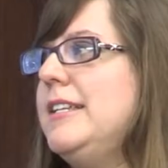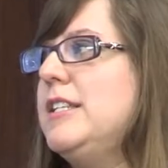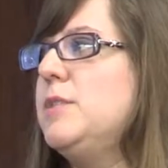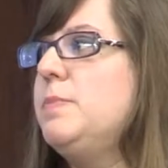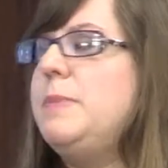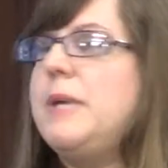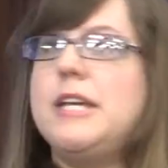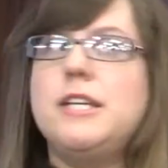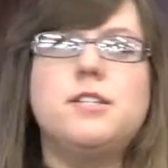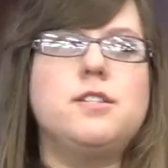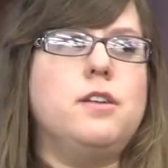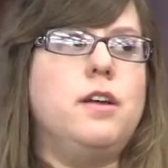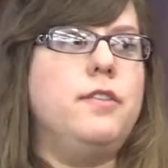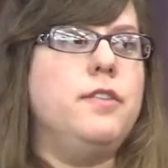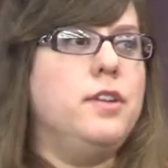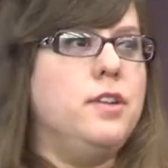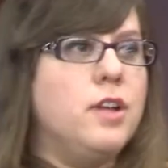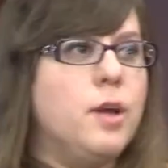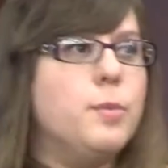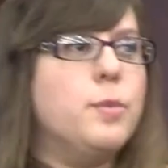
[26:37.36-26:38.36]
it's based on the
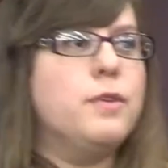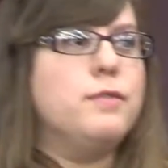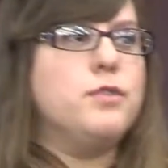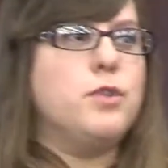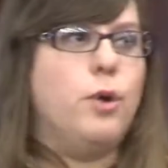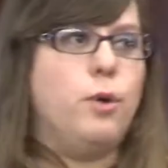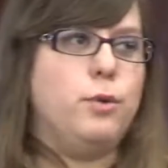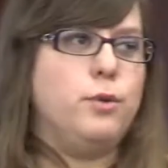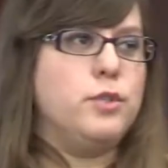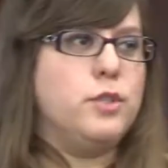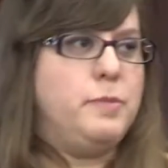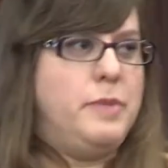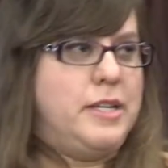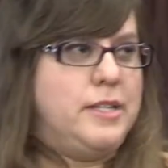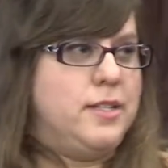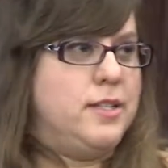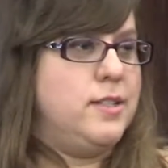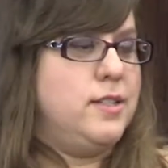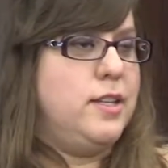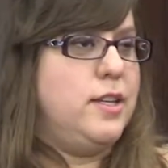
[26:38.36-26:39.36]
number of total
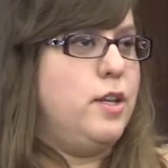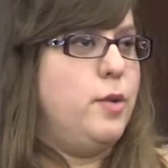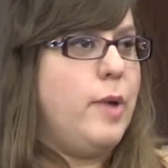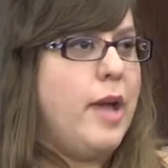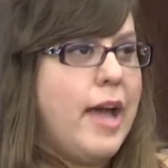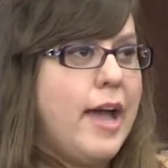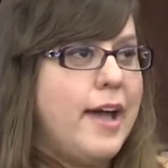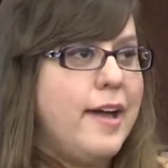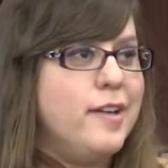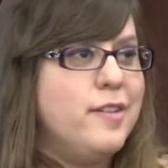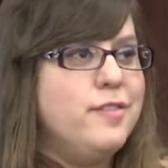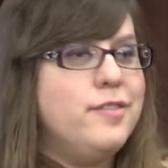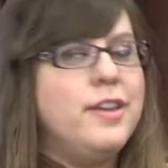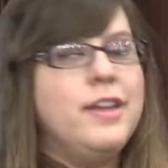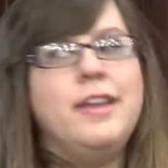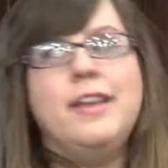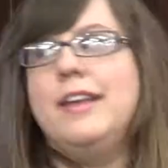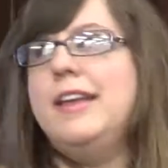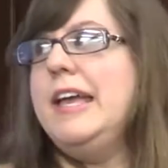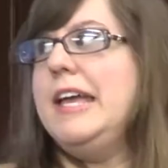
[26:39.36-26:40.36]
spaces that you have.
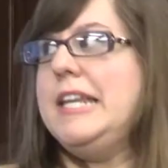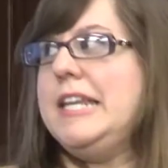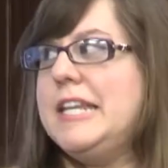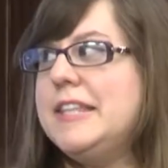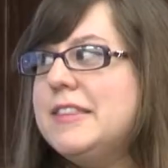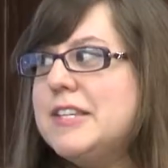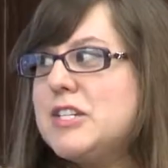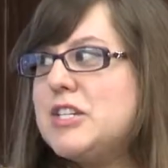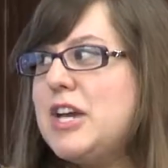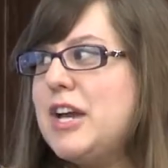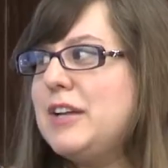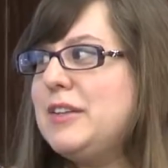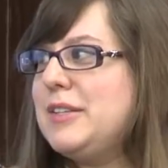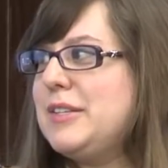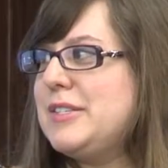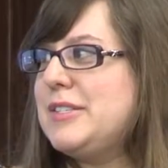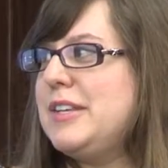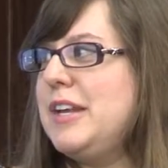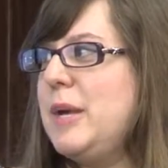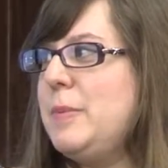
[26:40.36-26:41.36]
And in the
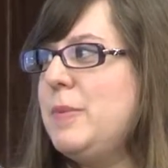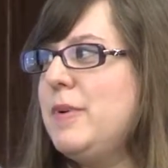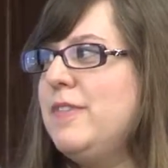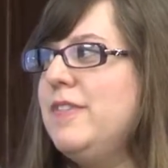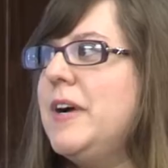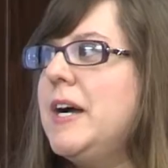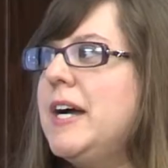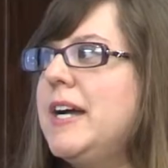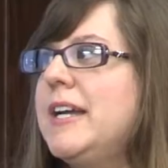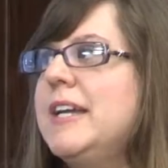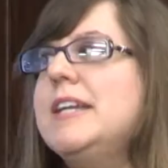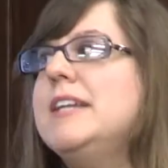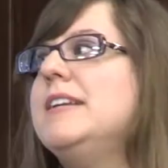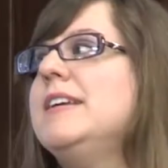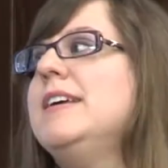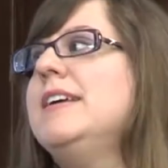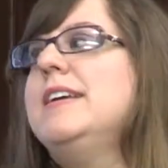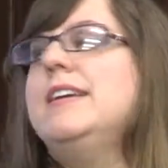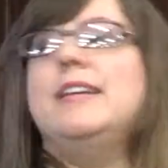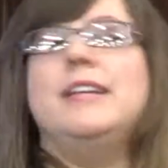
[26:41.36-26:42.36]
checklist that I provide,
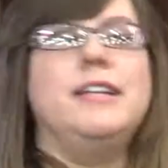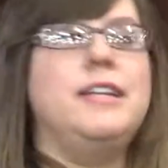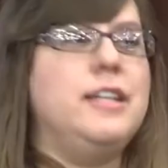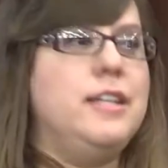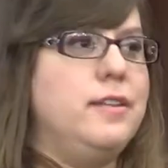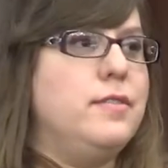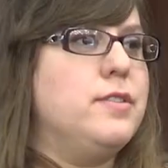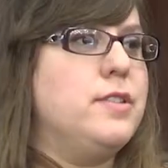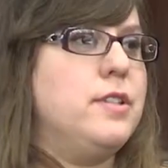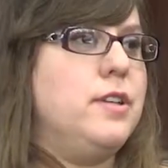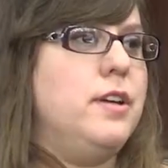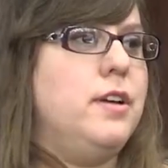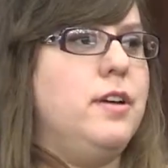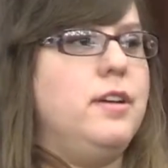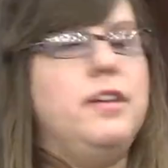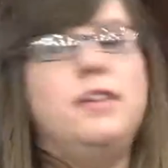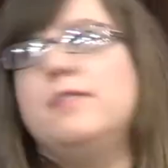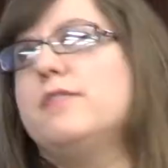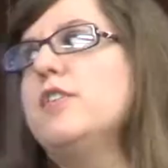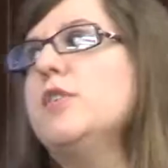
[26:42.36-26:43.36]
it gives
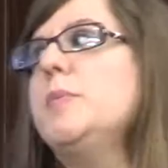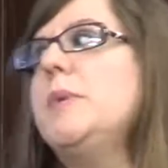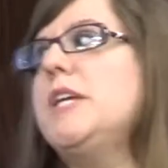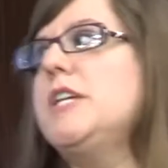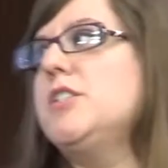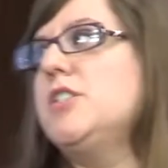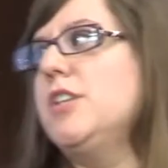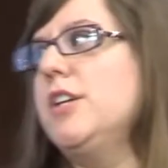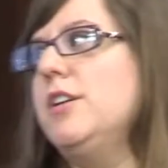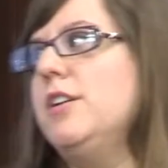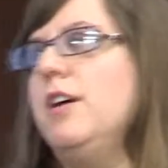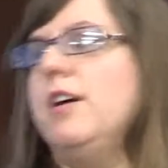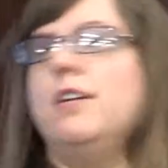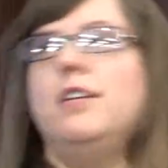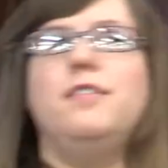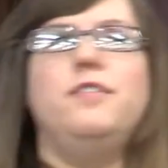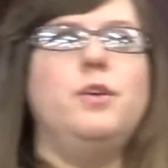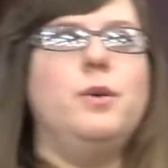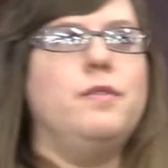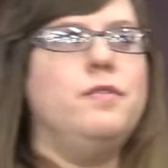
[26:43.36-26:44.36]
information on
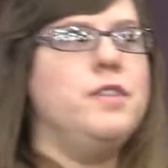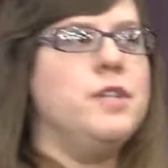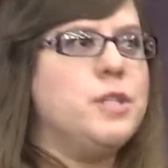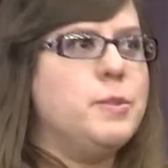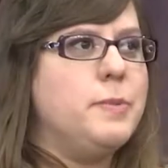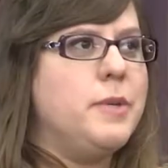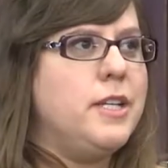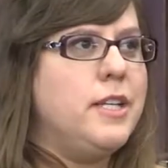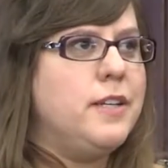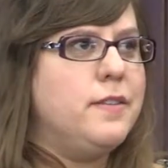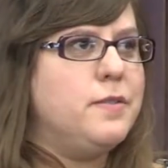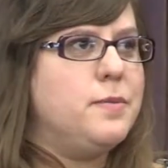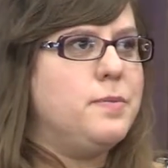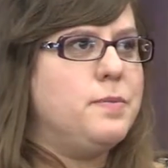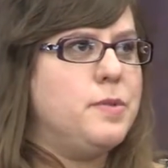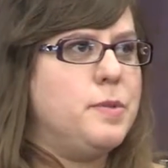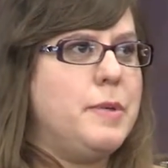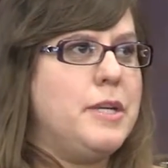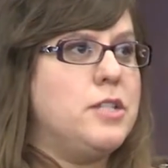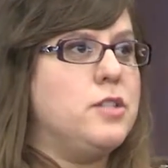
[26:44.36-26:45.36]
if you have this many of
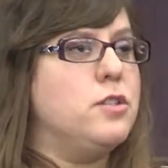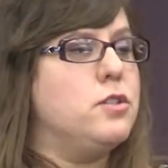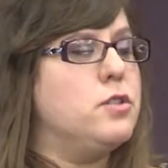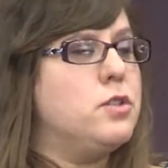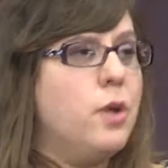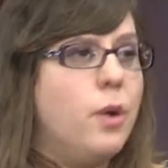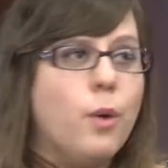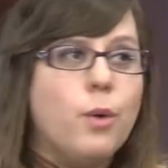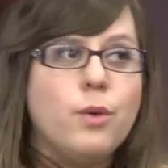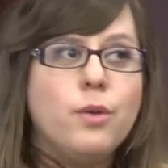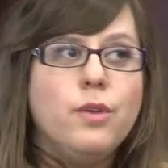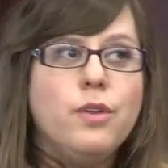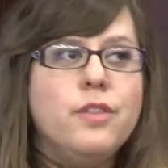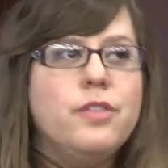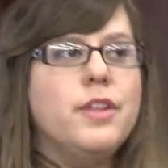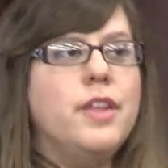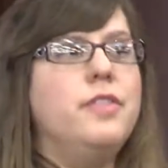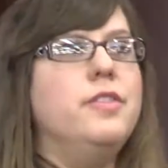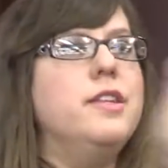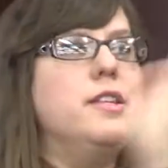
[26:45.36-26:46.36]
spaces total,
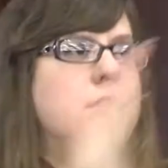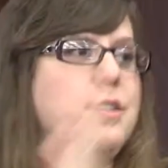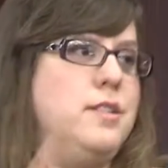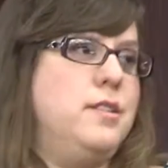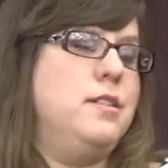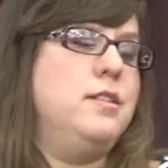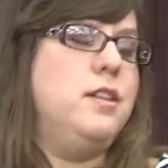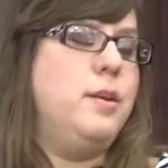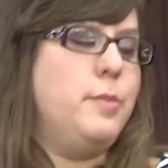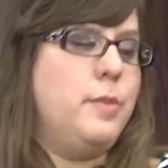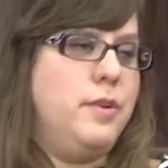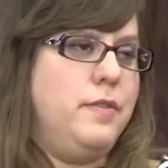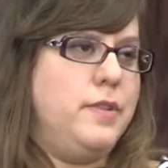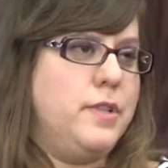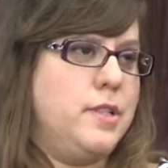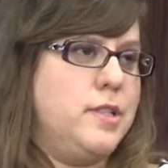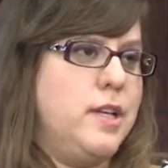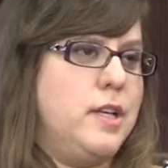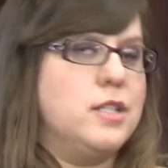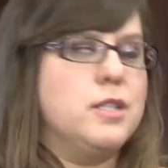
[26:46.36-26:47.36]
then this is the number of
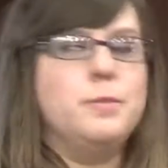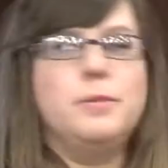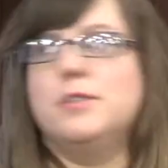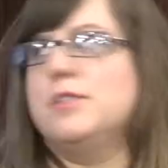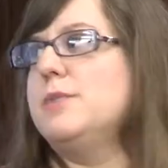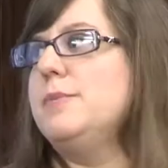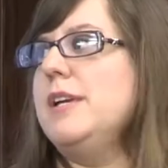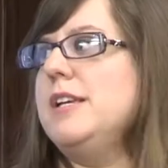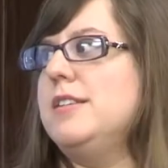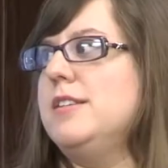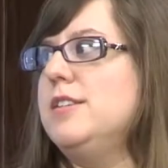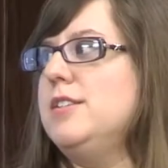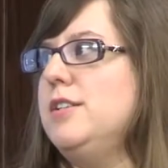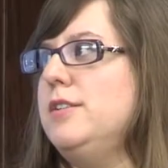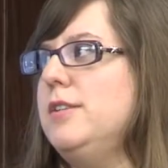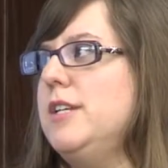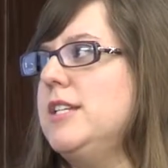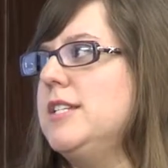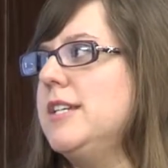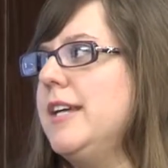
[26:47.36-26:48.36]
accessible spaces you
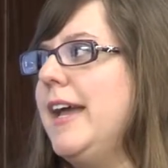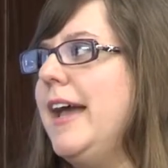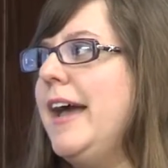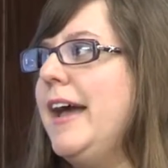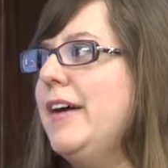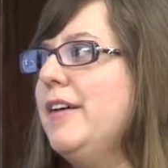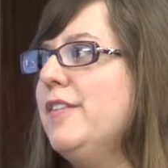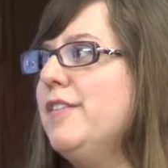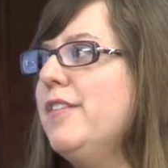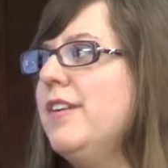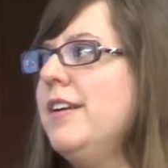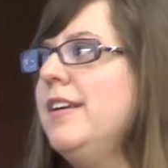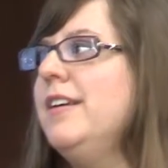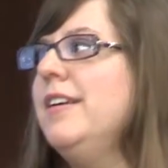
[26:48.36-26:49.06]
need to have.